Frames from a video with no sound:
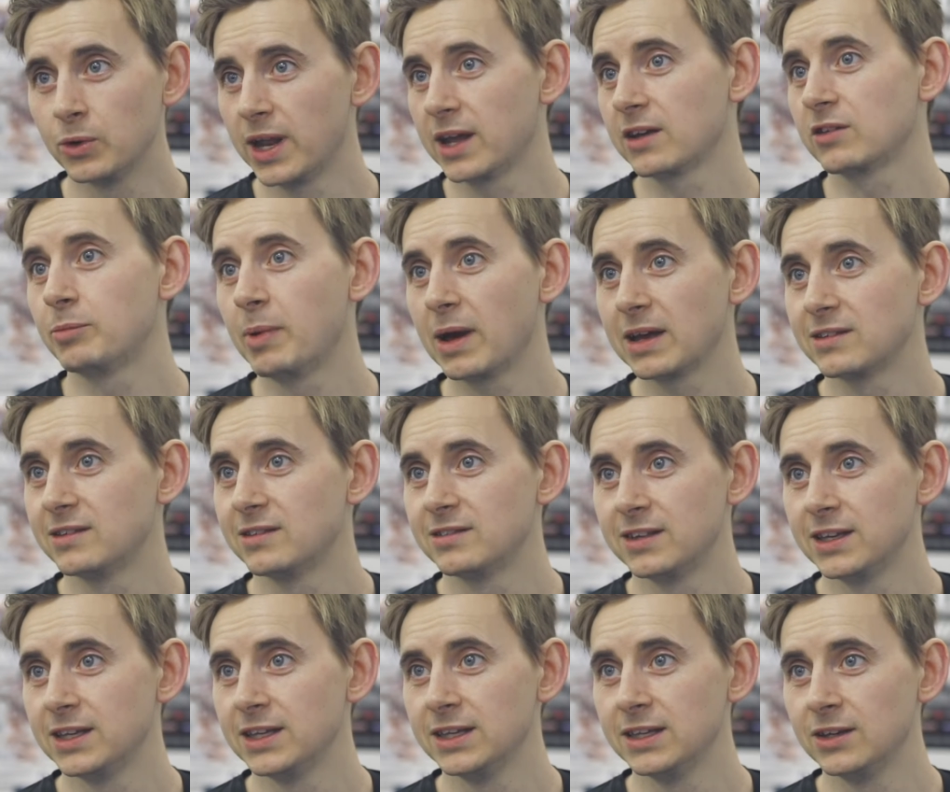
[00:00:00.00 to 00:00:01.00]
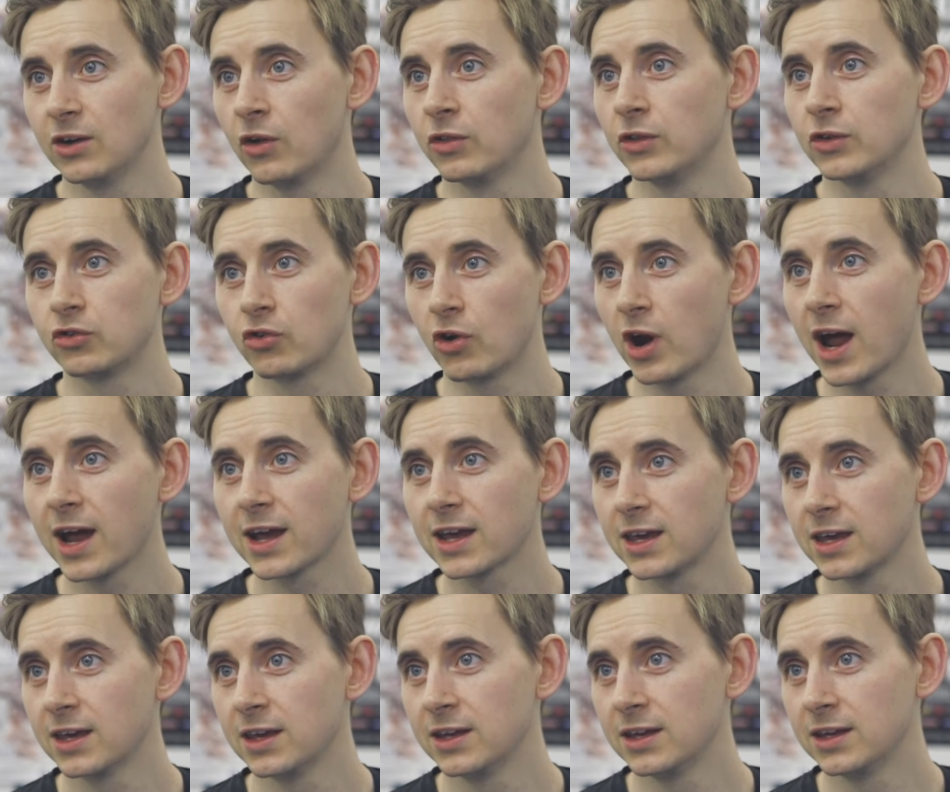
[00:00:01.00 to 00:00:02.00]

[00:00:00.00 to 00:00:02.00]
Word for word: we'd expect to see on the track.